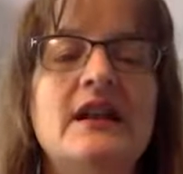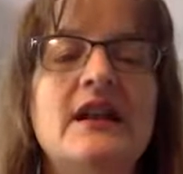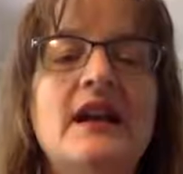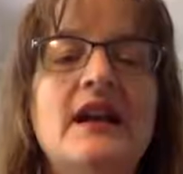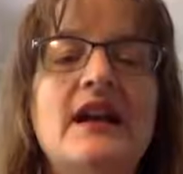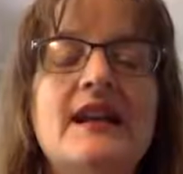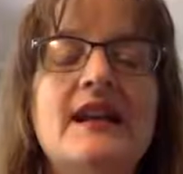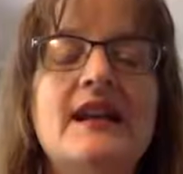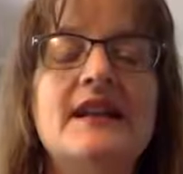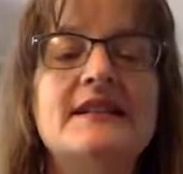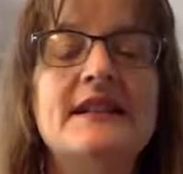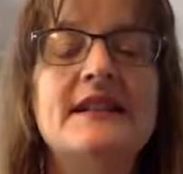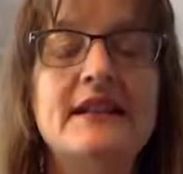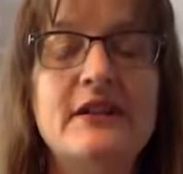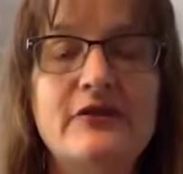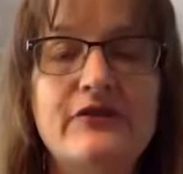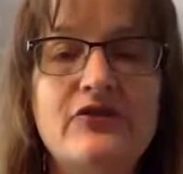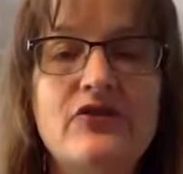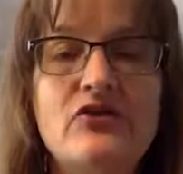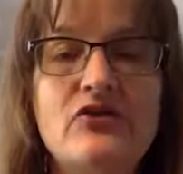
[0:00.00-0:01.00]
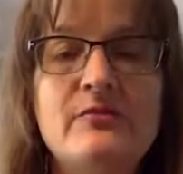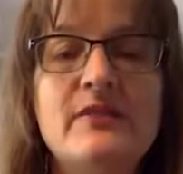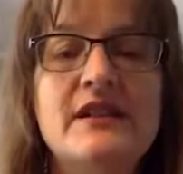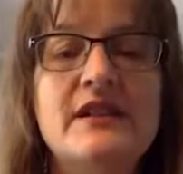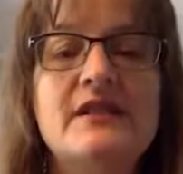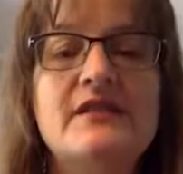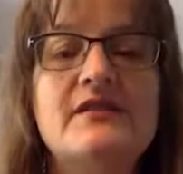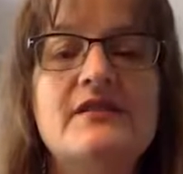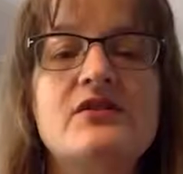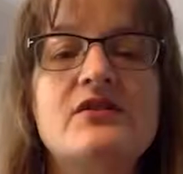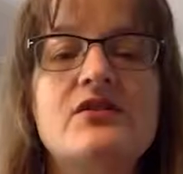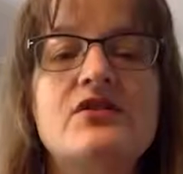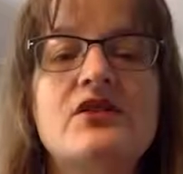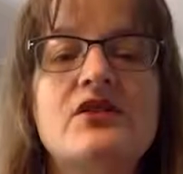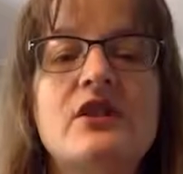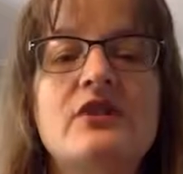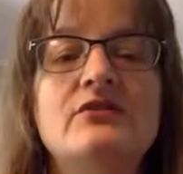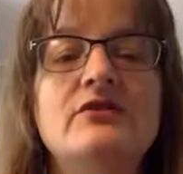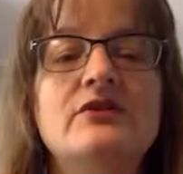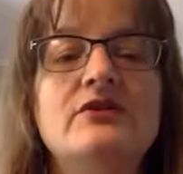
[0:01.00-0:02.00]
I'd like to take a few minutes to
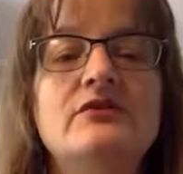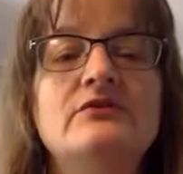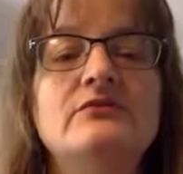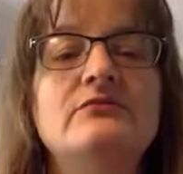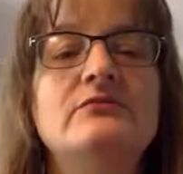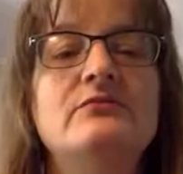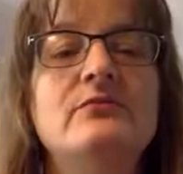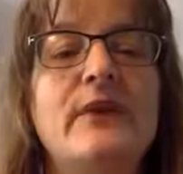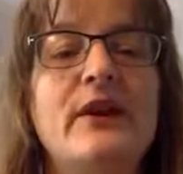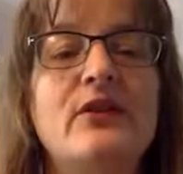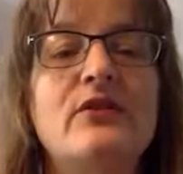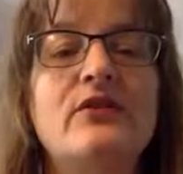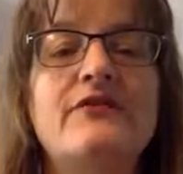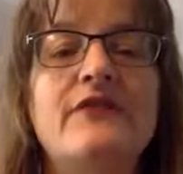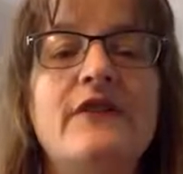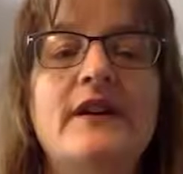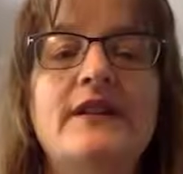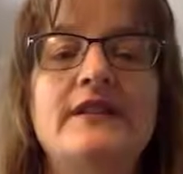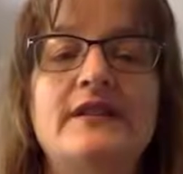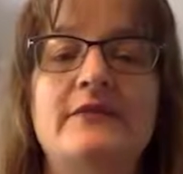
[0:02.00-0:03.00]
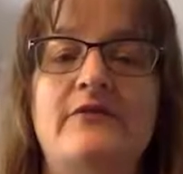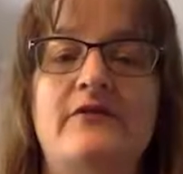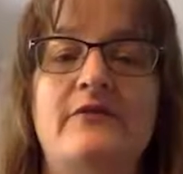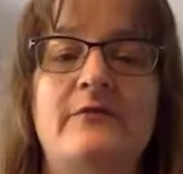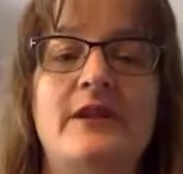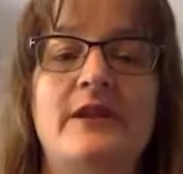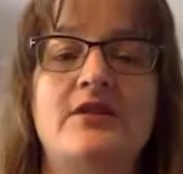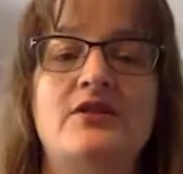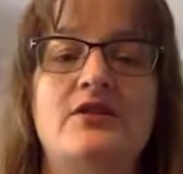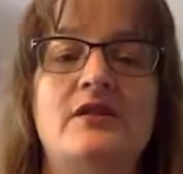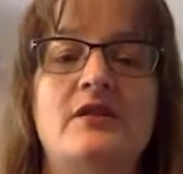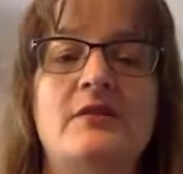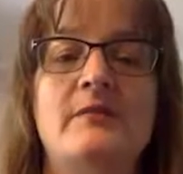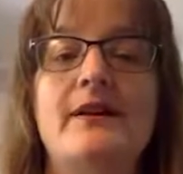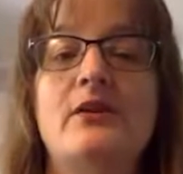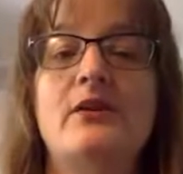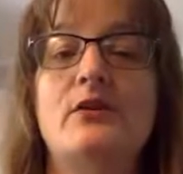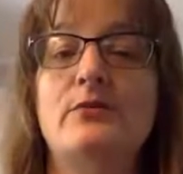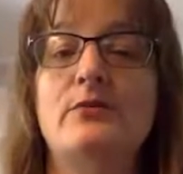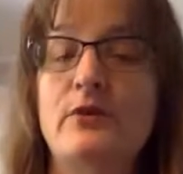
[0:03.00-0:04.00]
show you where to find information
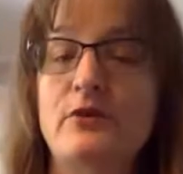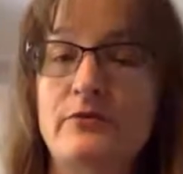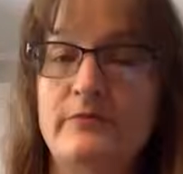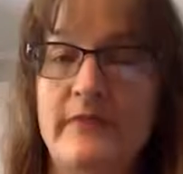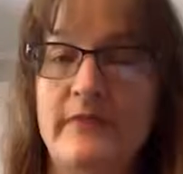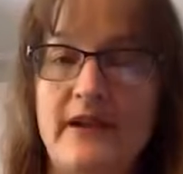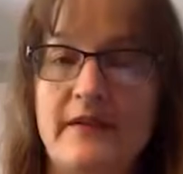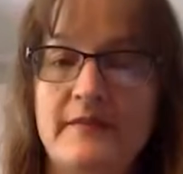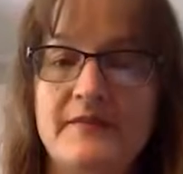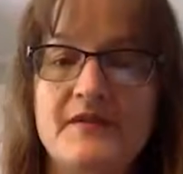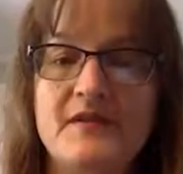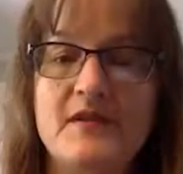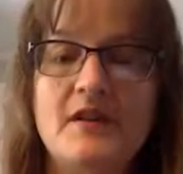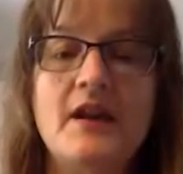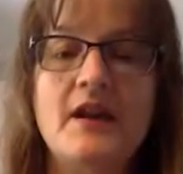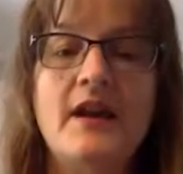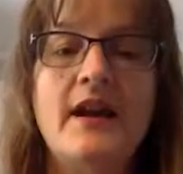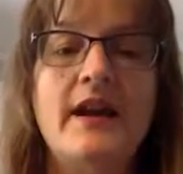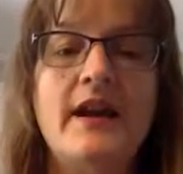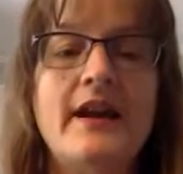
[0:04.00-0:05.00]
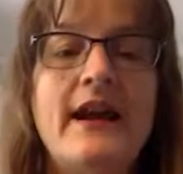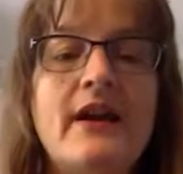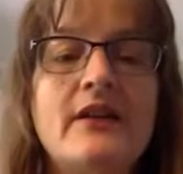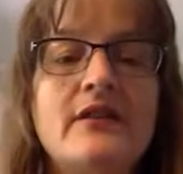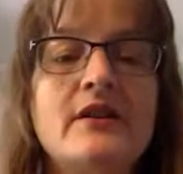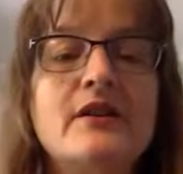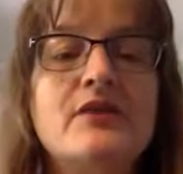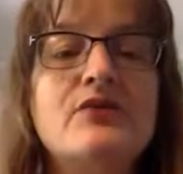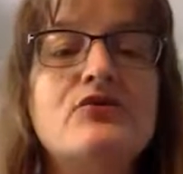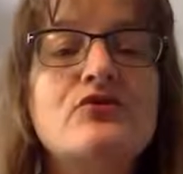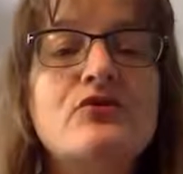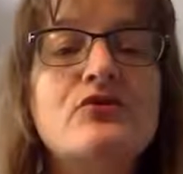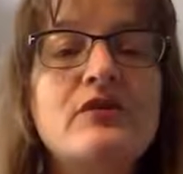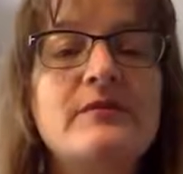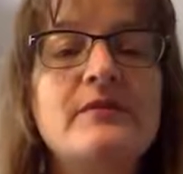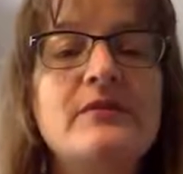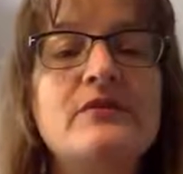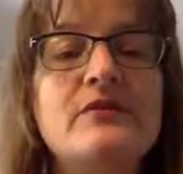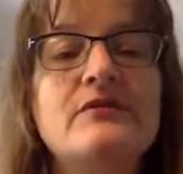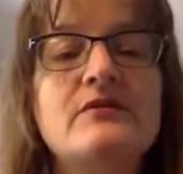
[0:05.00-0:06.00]
about our roadmaps and how to
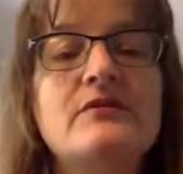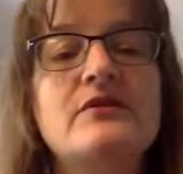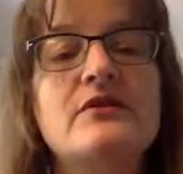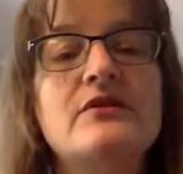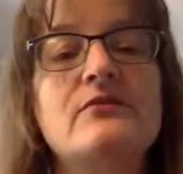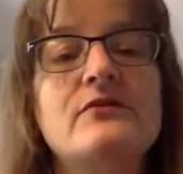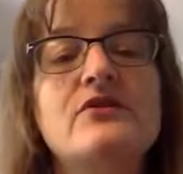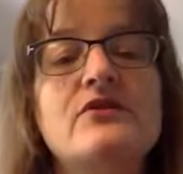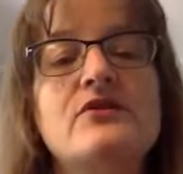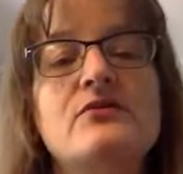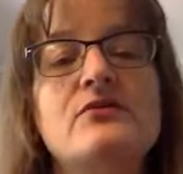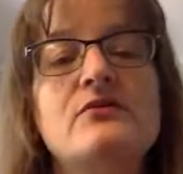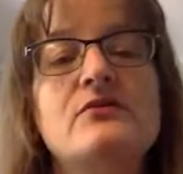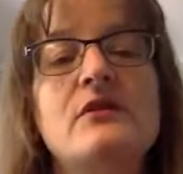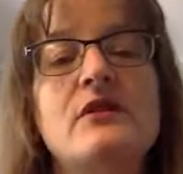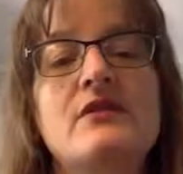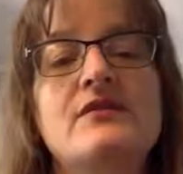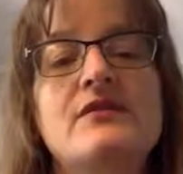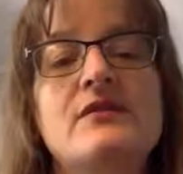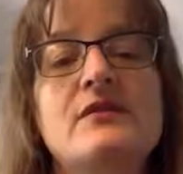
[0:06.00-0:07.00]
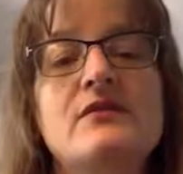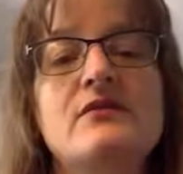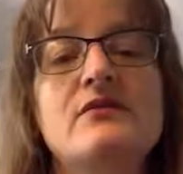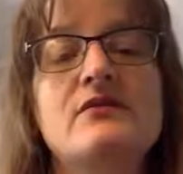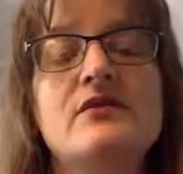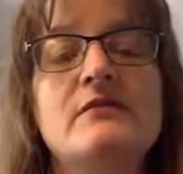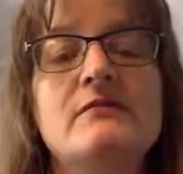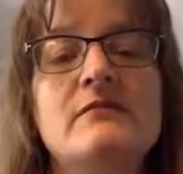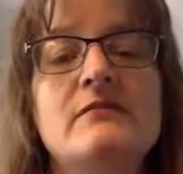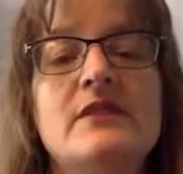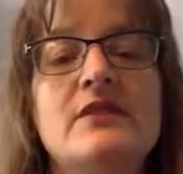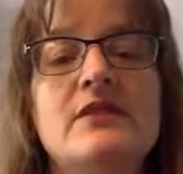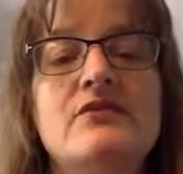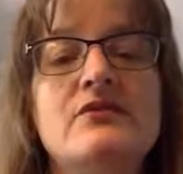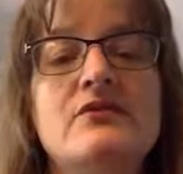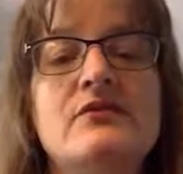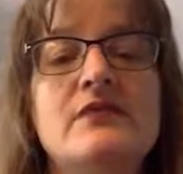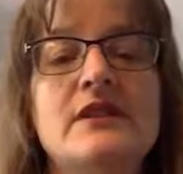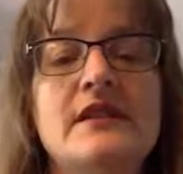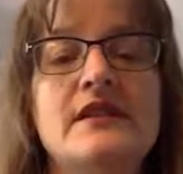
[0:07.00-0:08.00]
contribute to ensure our solution meets
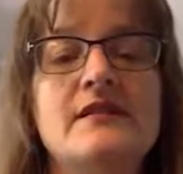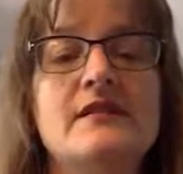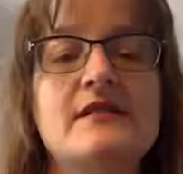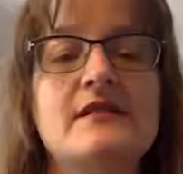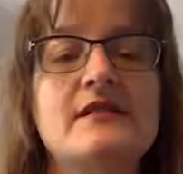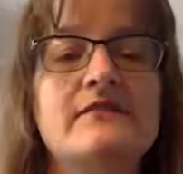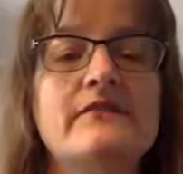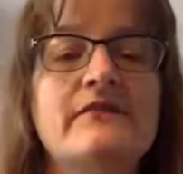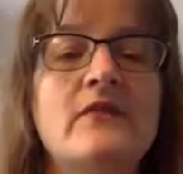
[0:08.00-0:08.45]
your needs.